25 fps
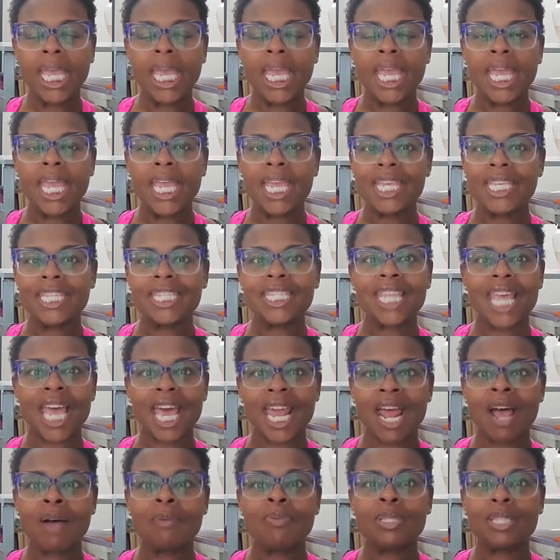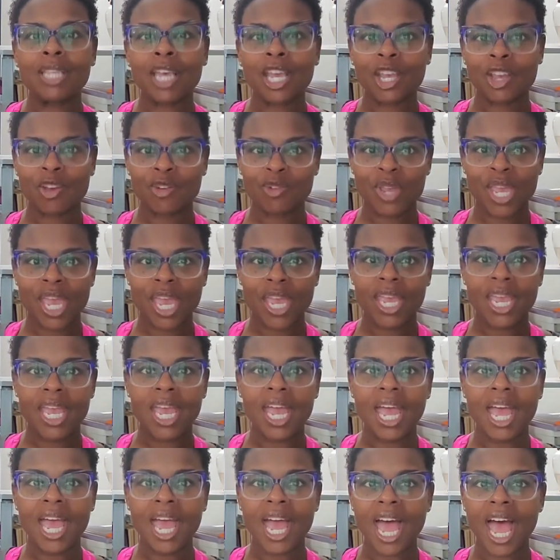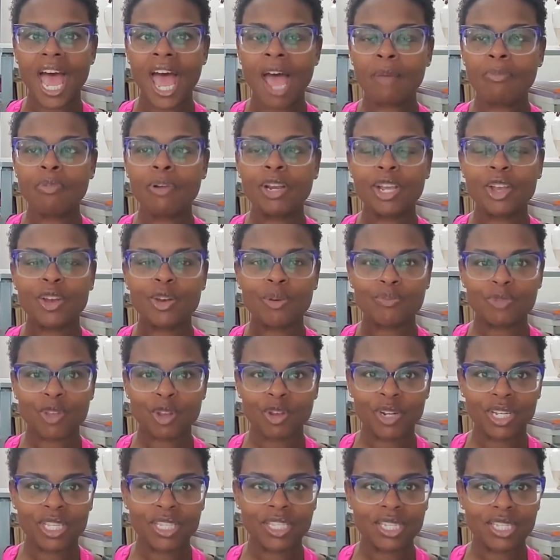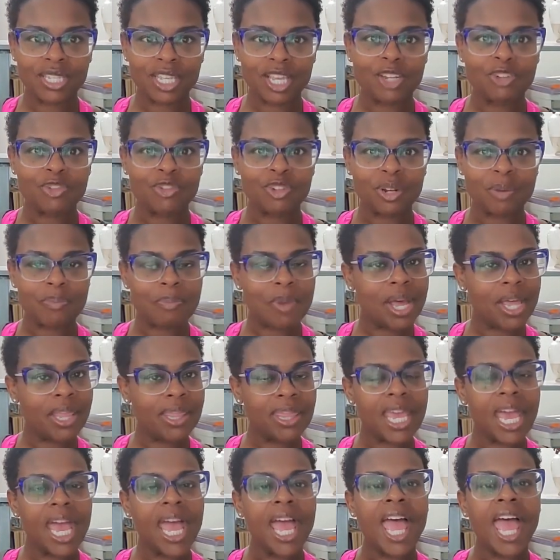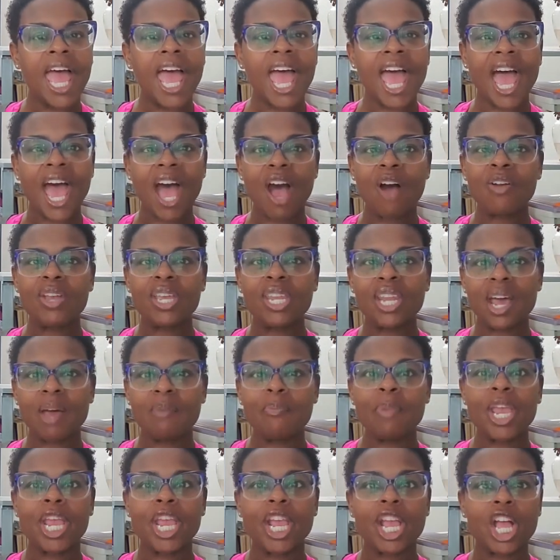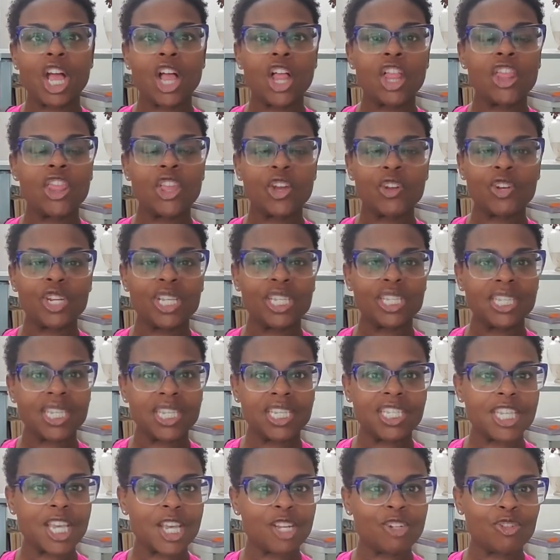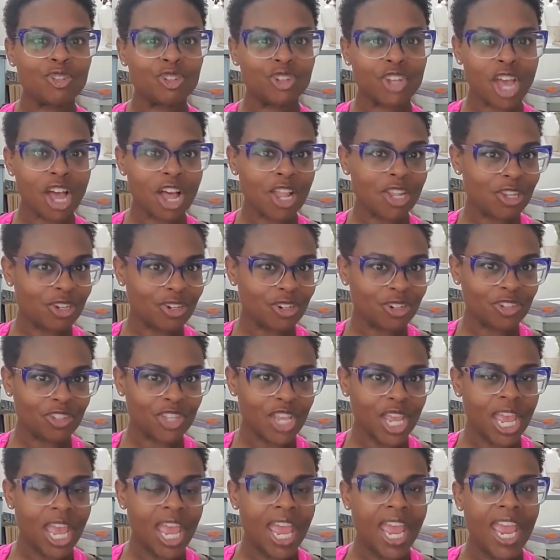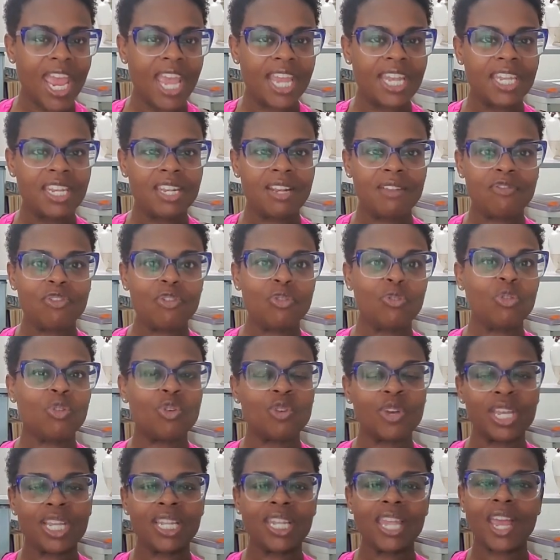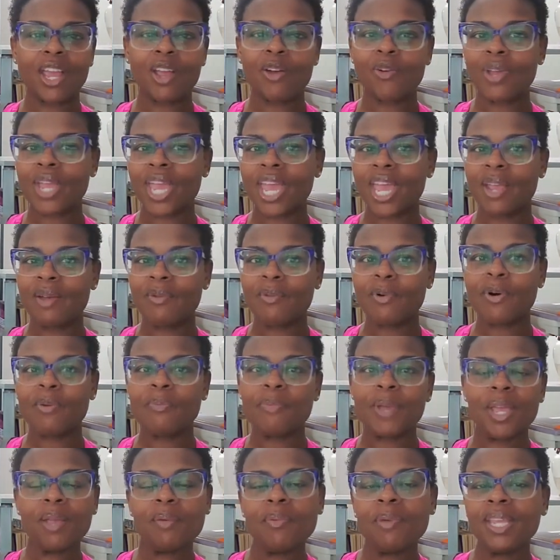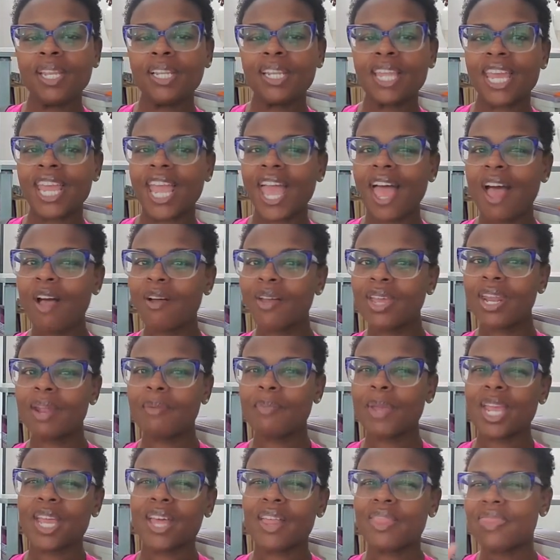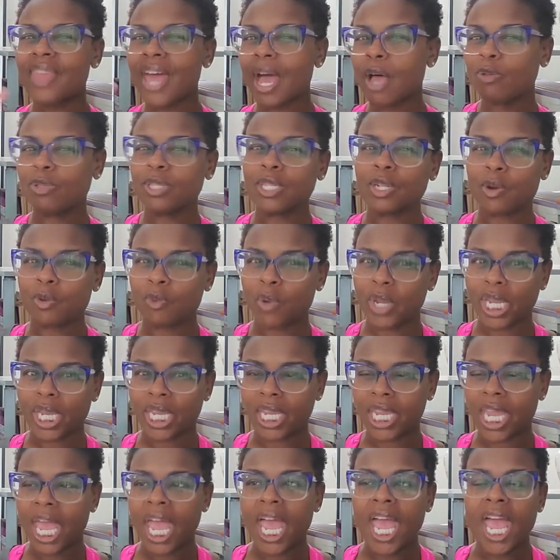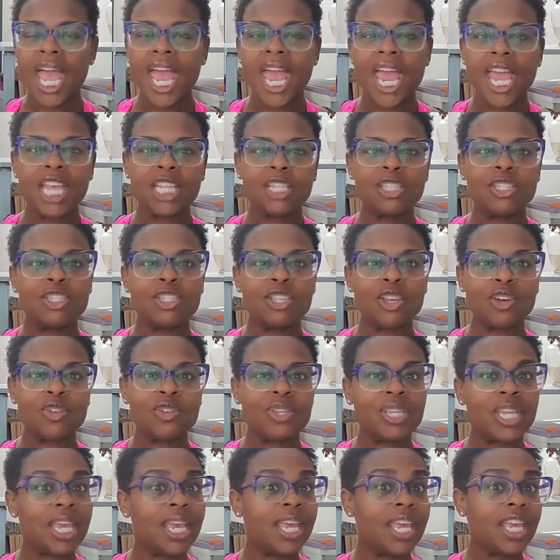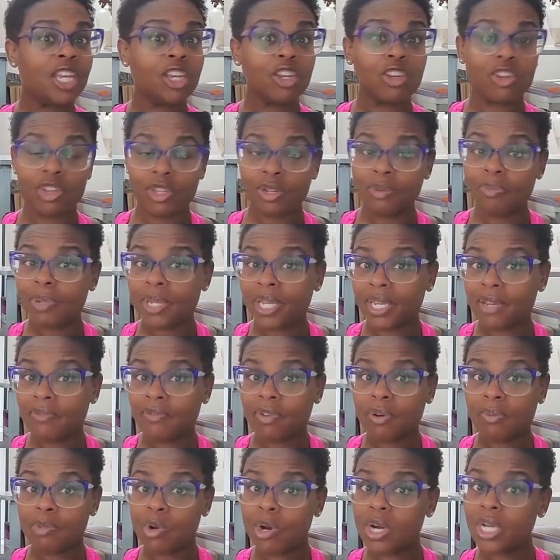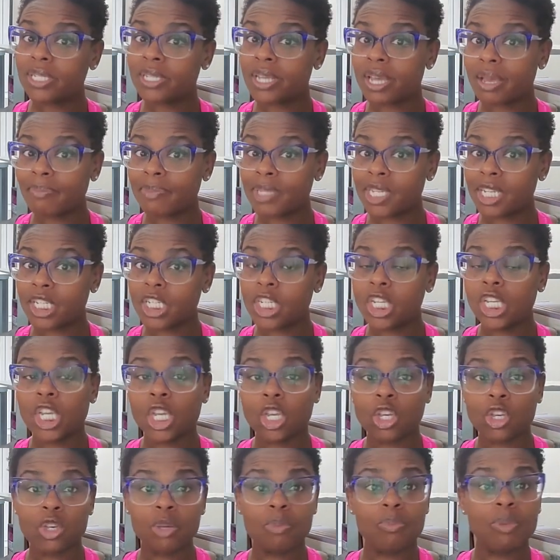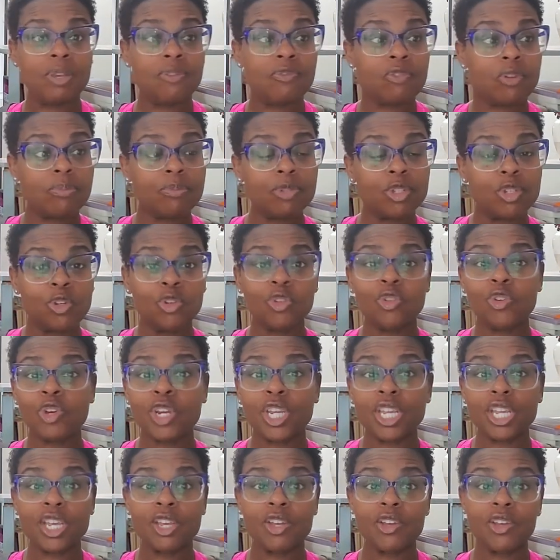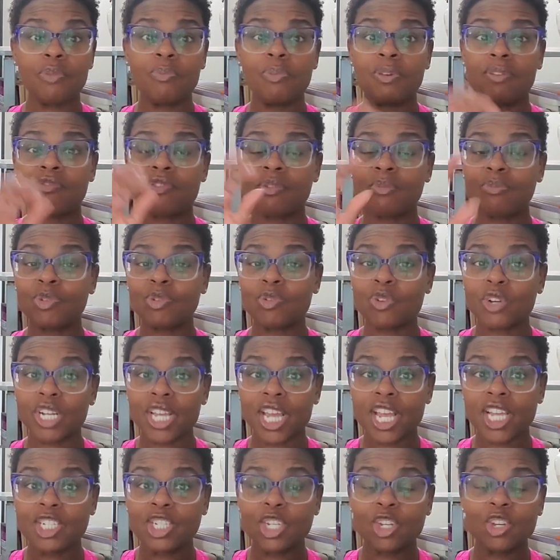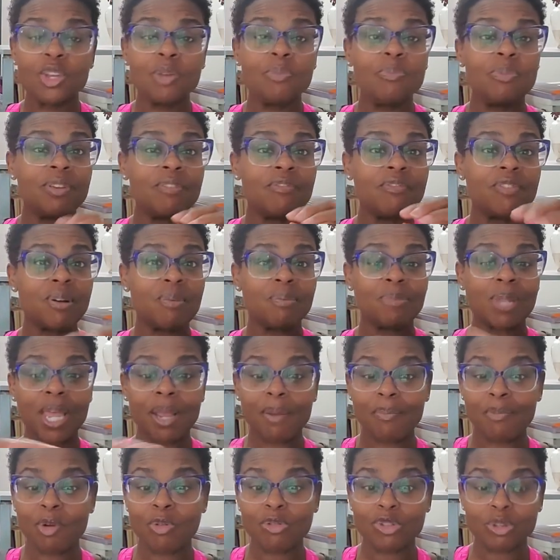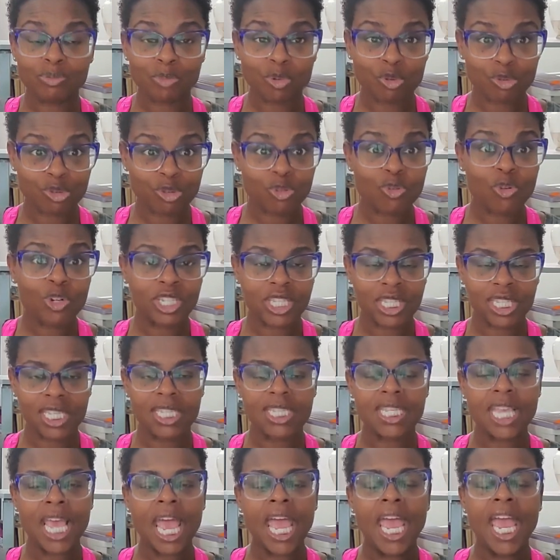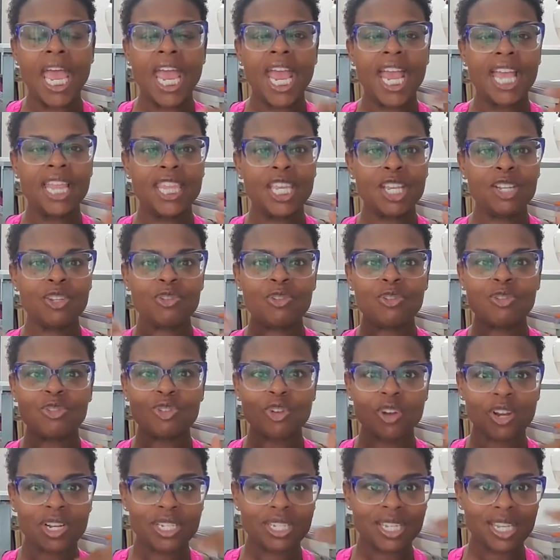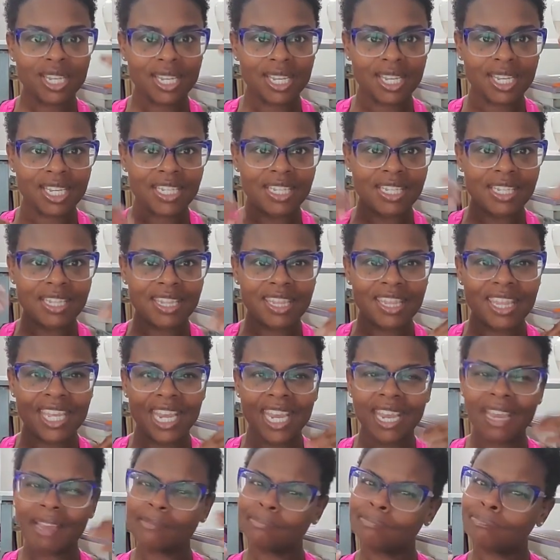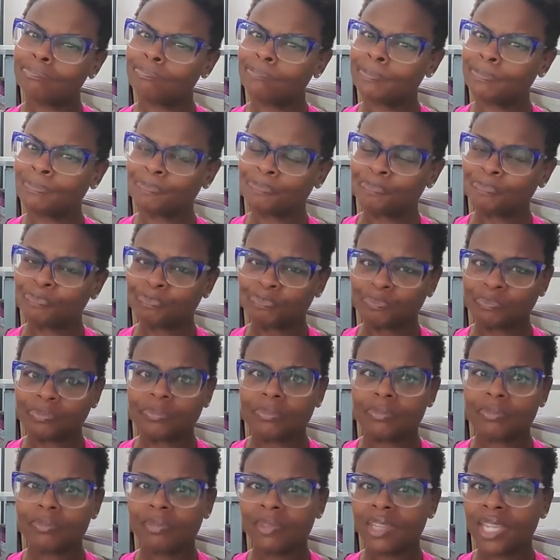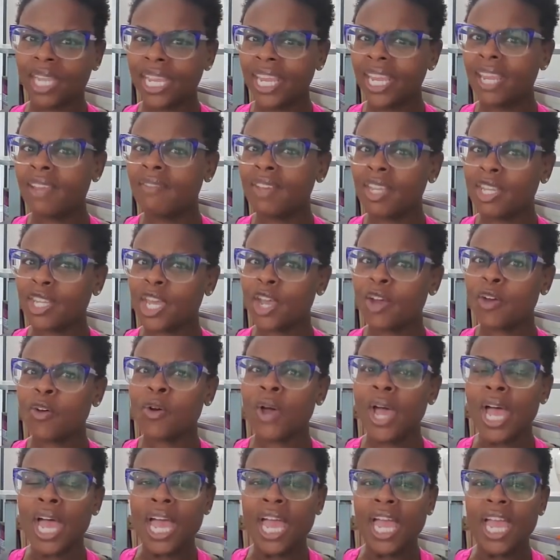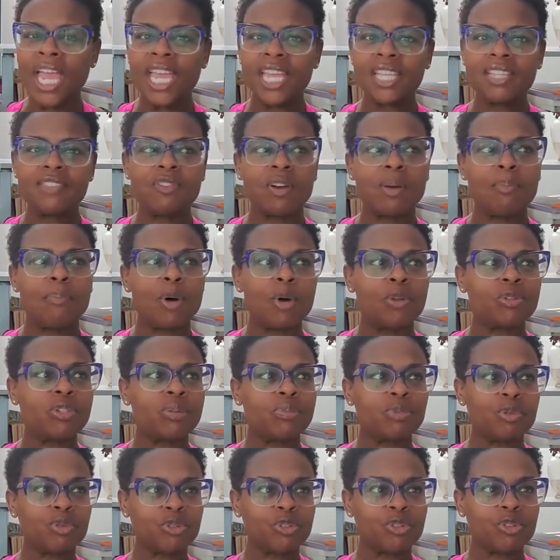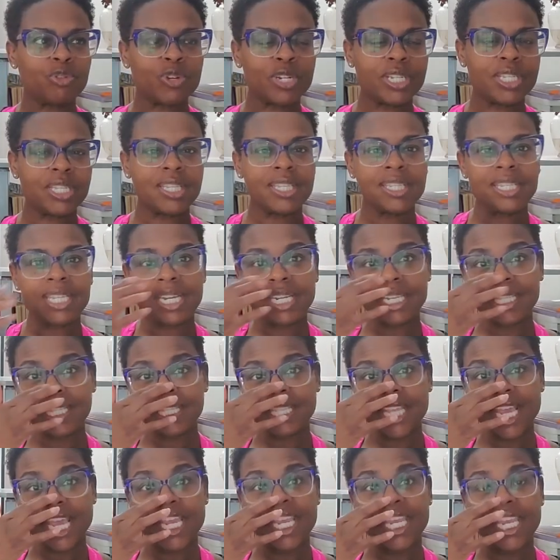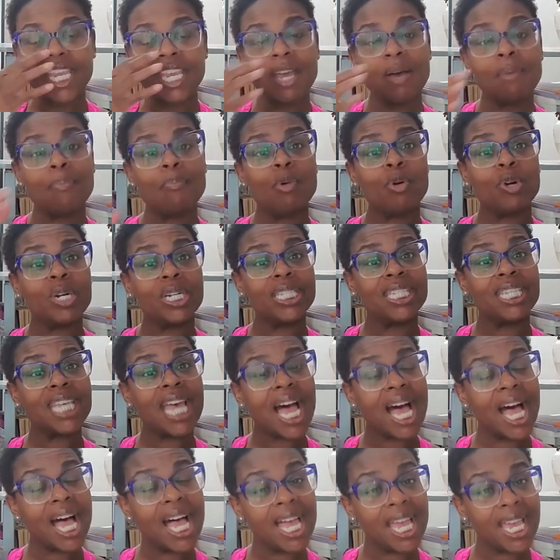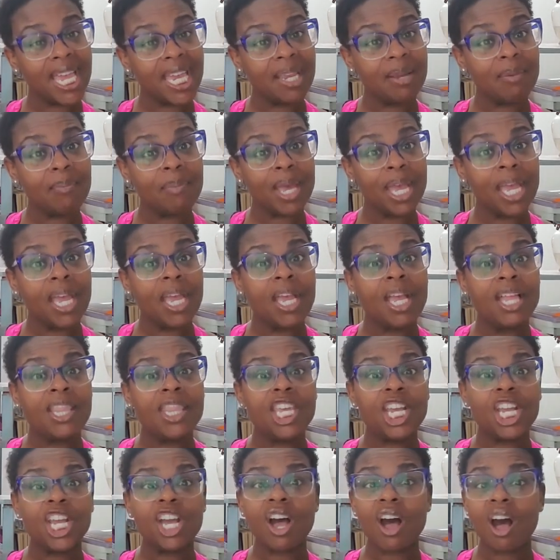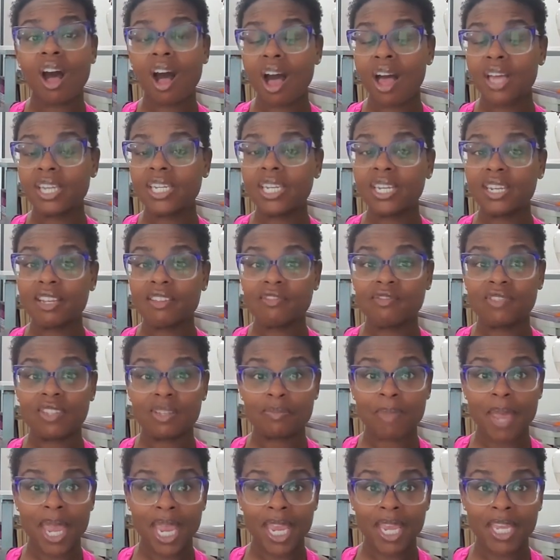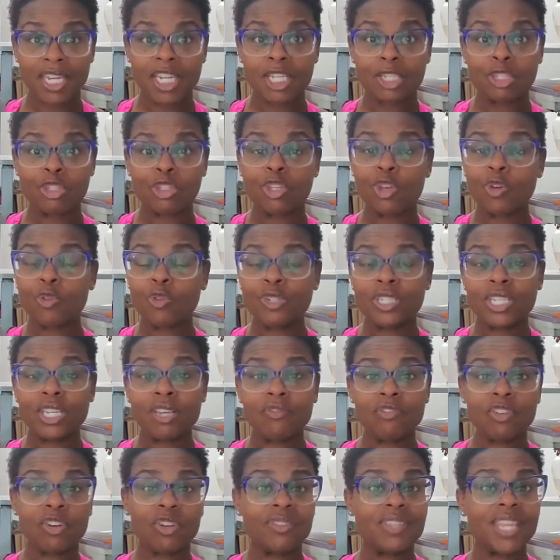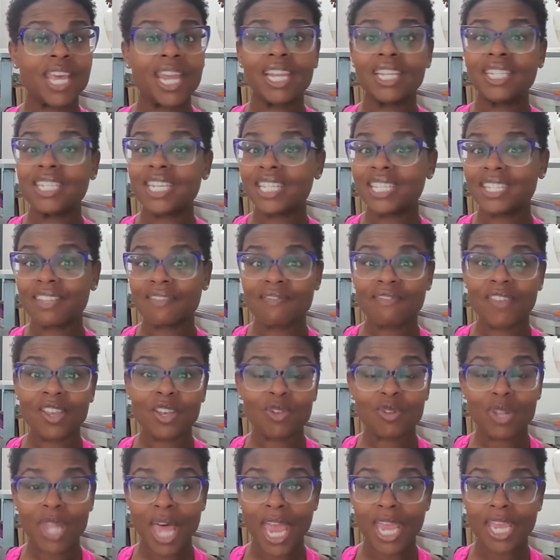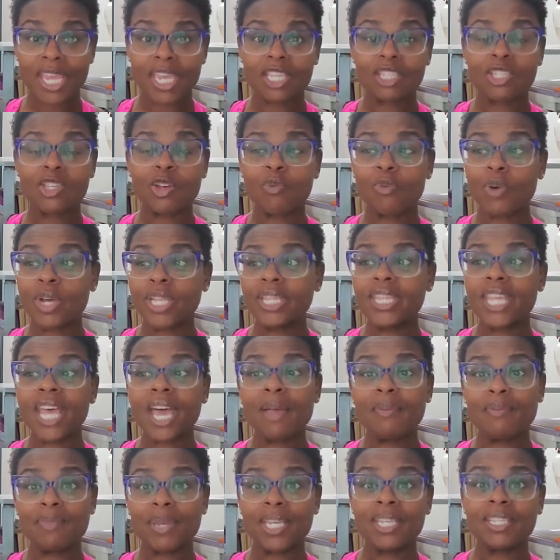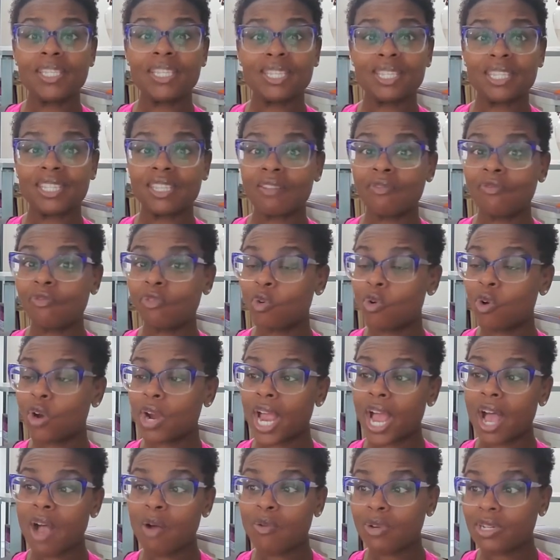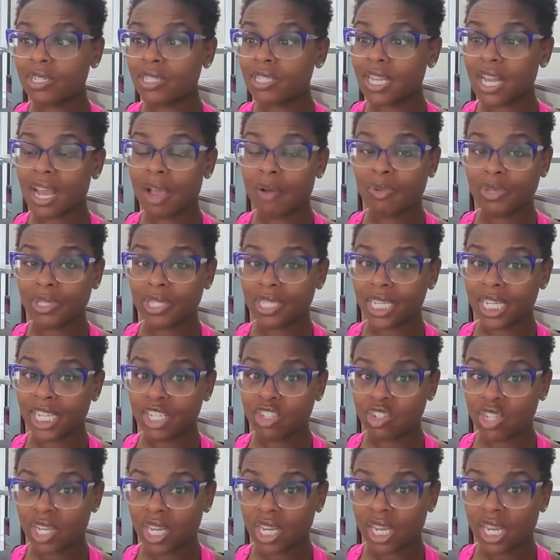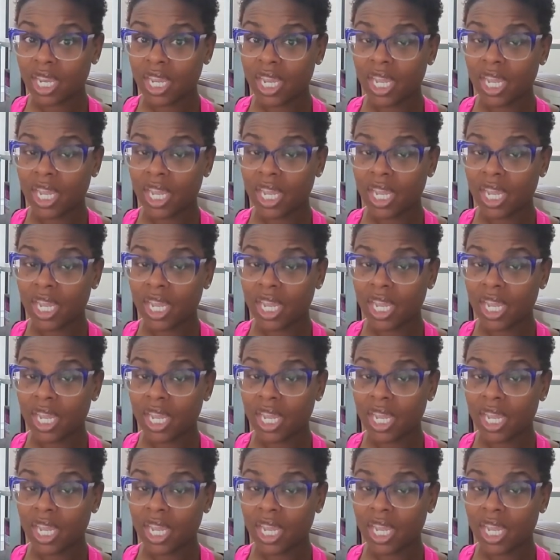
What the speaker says: is that I was like, okay, I bring home $3,600 a month. How can I make $3,600? And then if you look at like, okay, well, maybe like, how can I make $1,000 a week? And so, yeah, it could be from part-time teaching. It could be from tutoring. It could be from DoorDash. It could be from like multiple sources. And then you start to think, even though it's from multiple sources and it's taking up more time, the cognitive demand is so different that it doesn't feel like it. So what that means is the 4 hours that I was teaching